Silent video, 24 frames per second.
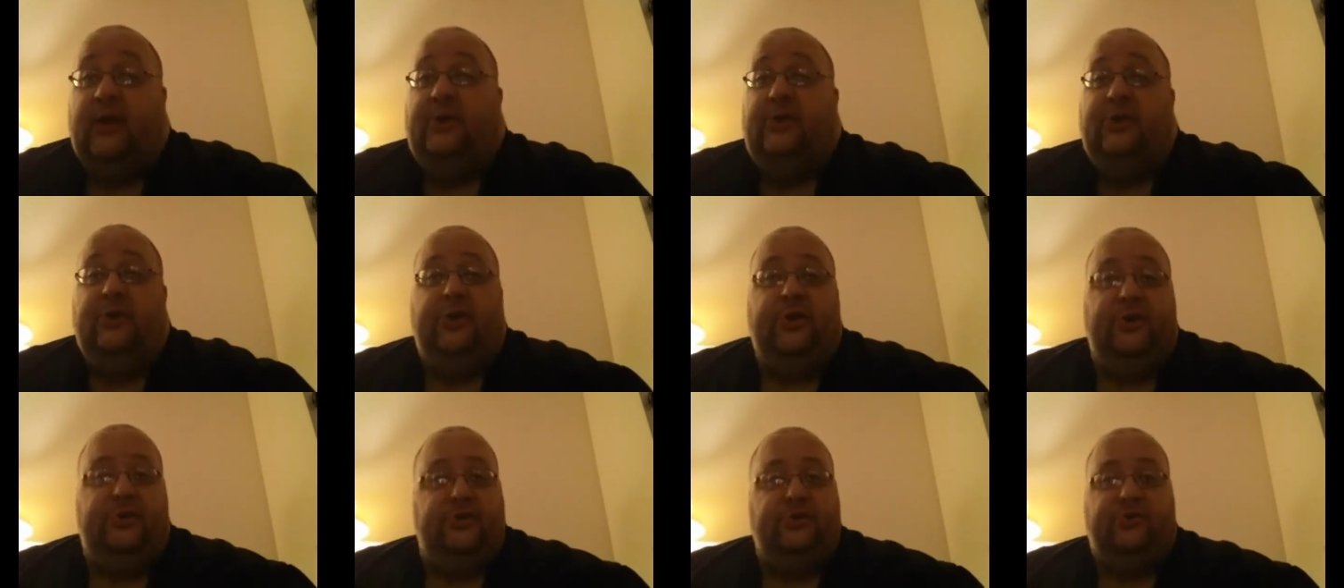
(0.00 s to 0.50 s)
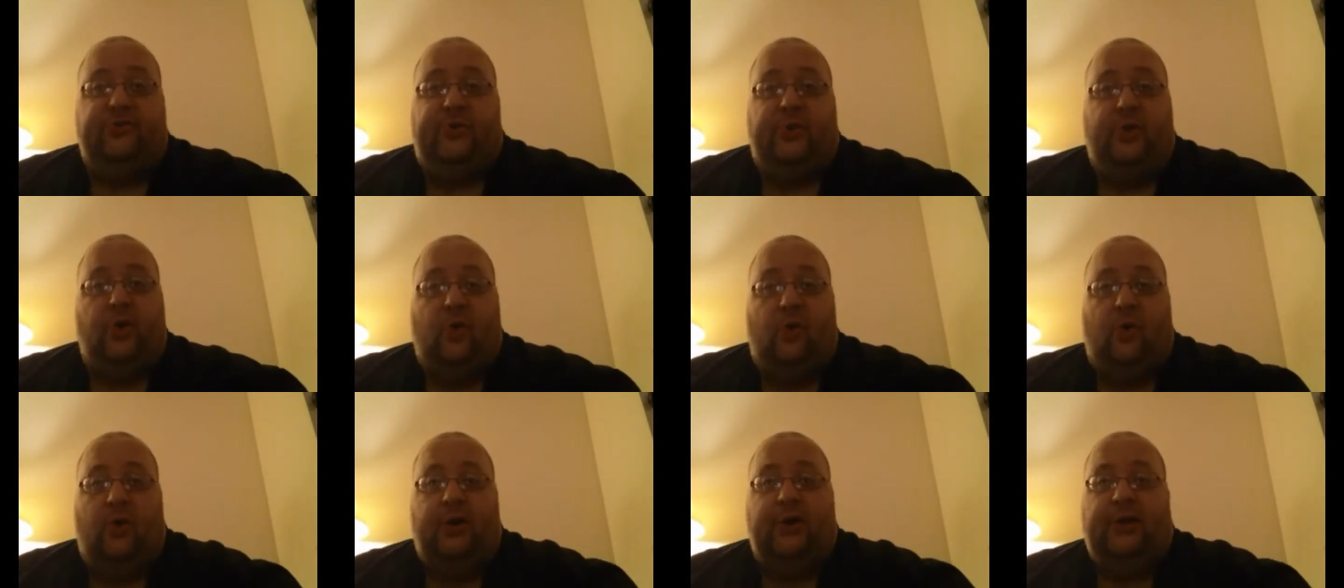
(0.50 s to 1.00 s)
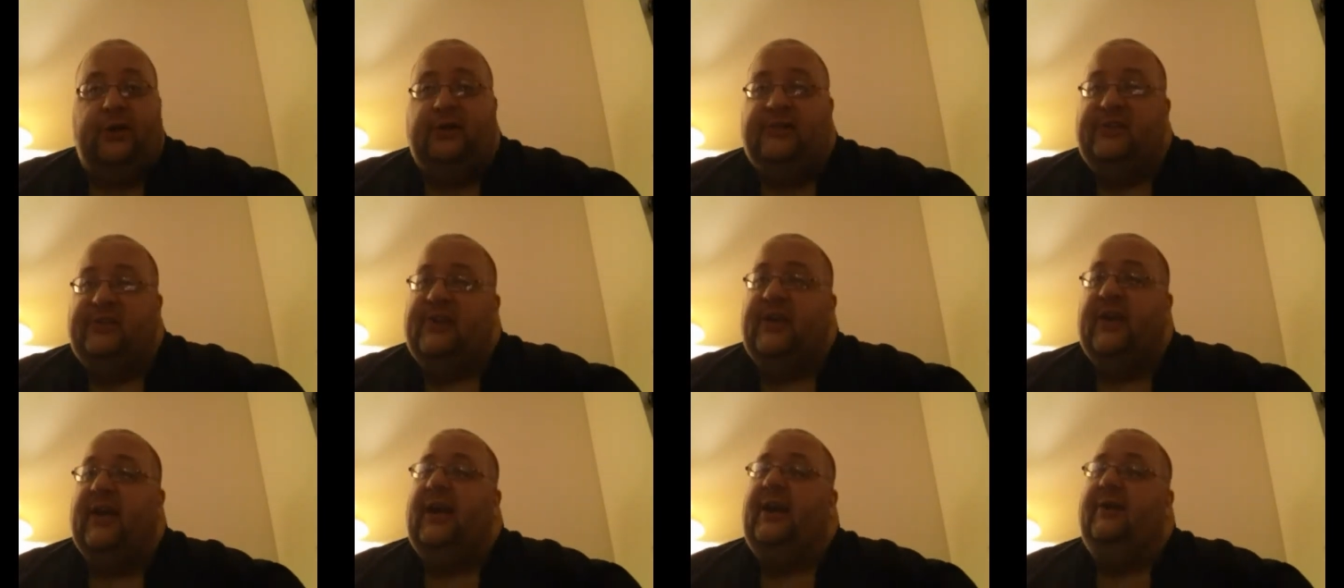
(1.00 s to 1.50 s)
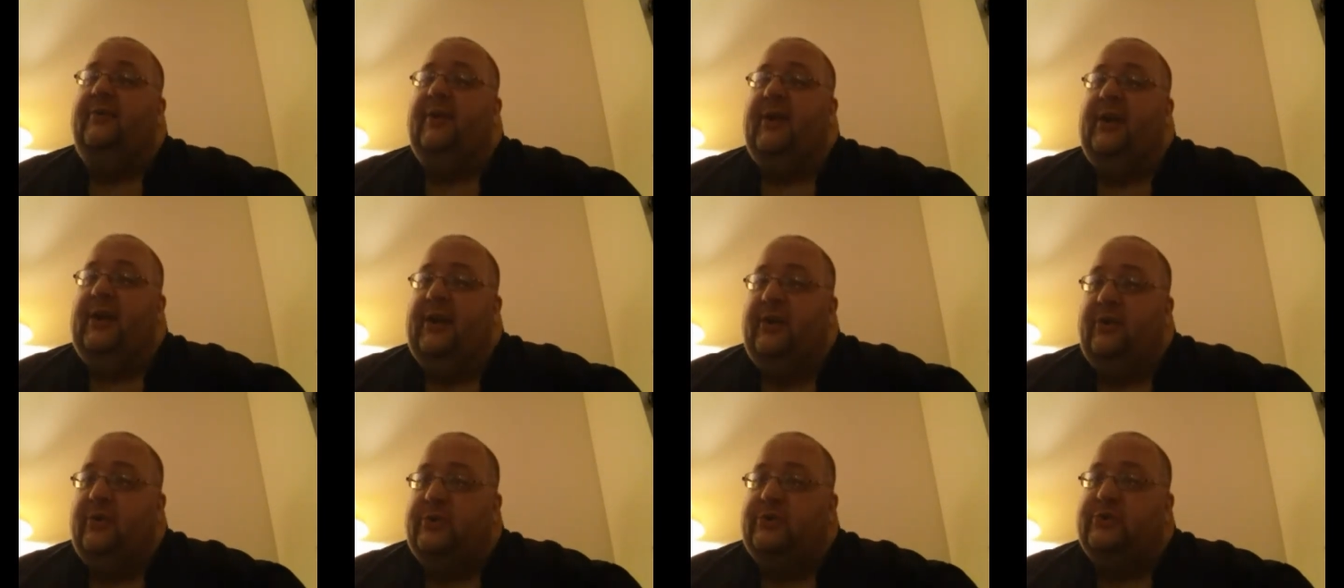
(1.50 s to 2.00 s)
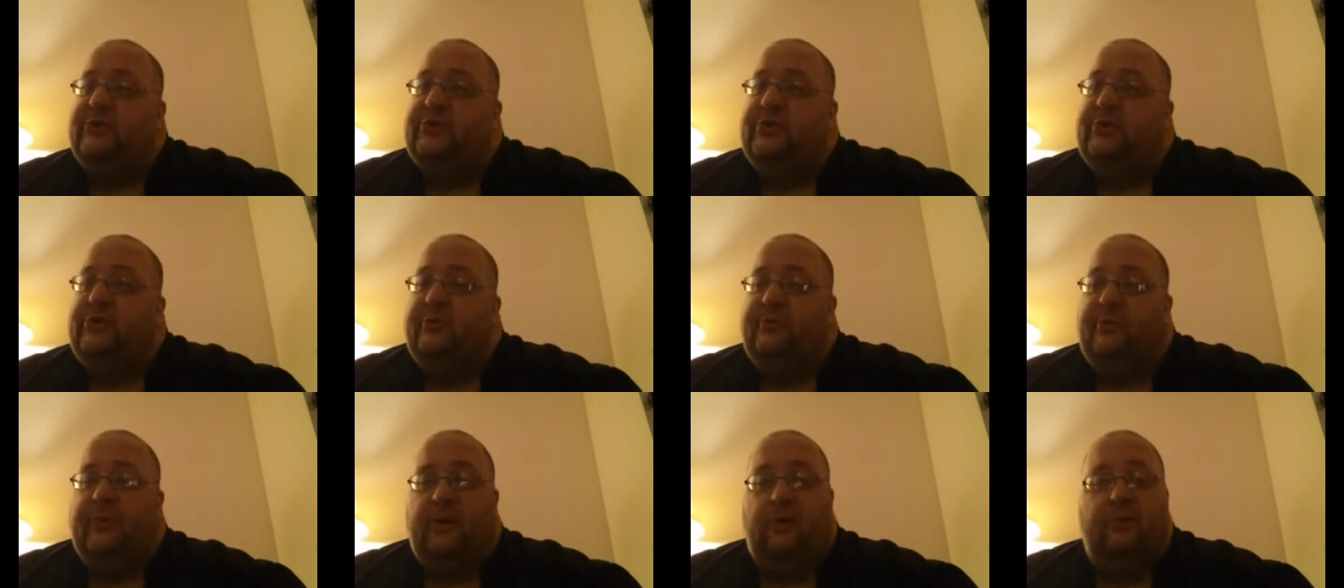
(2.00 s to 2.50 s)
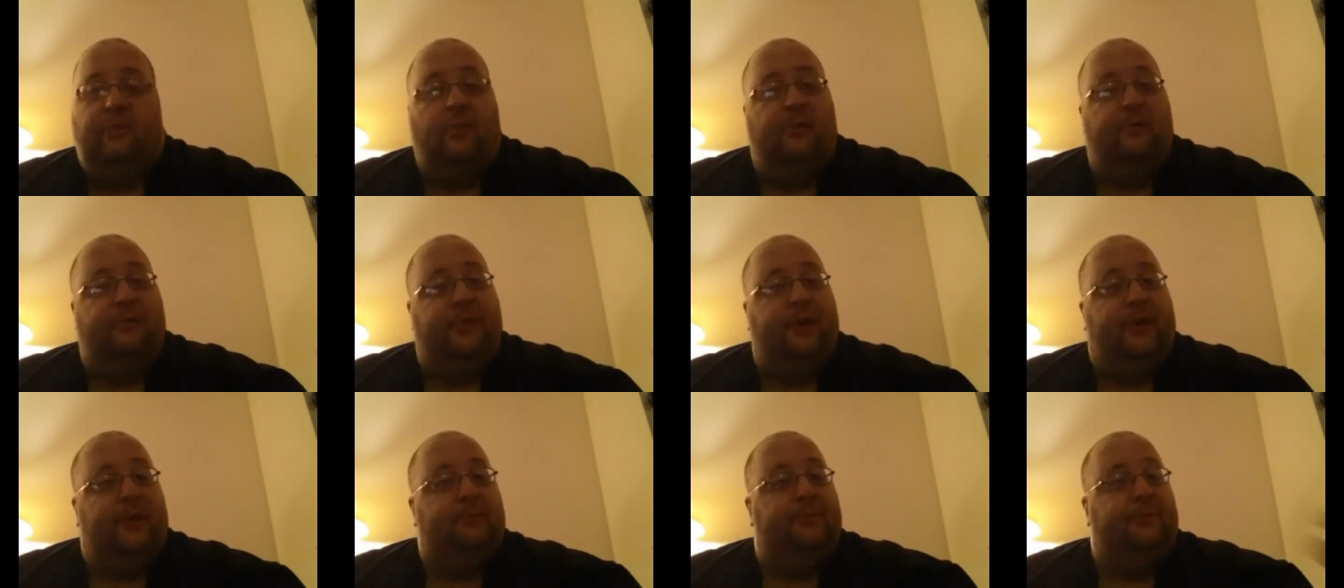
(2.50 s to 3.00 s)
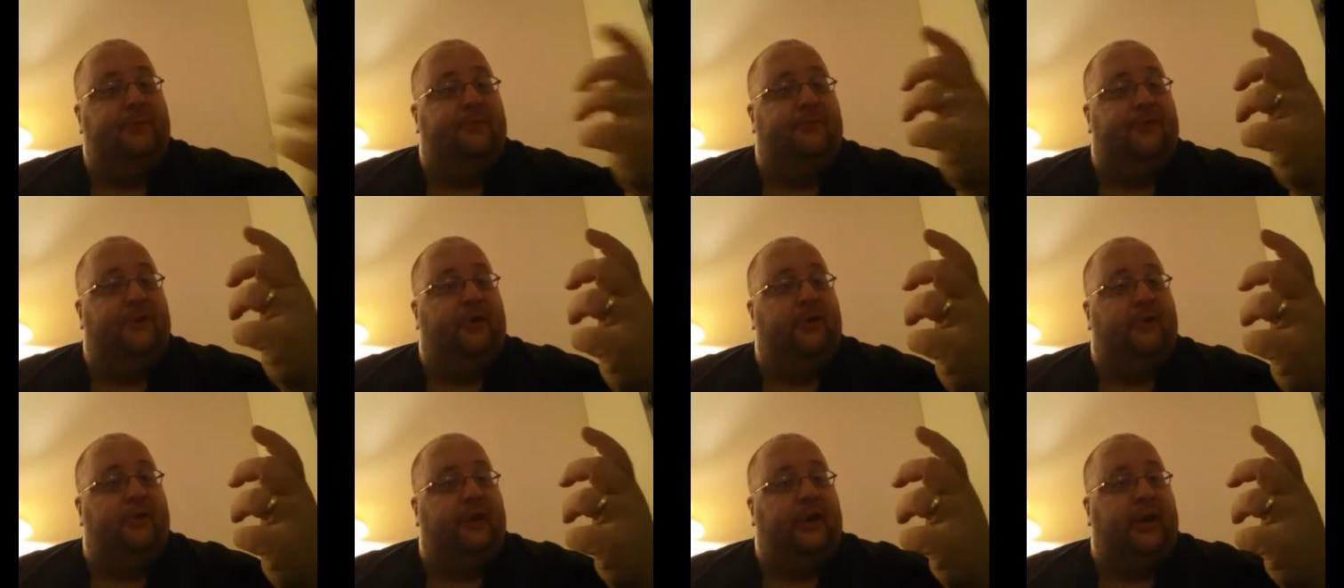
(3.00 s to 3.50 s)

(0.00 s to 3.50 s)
You could just record it and say, hey, Randy Orton's doing a promo and pick up your phone.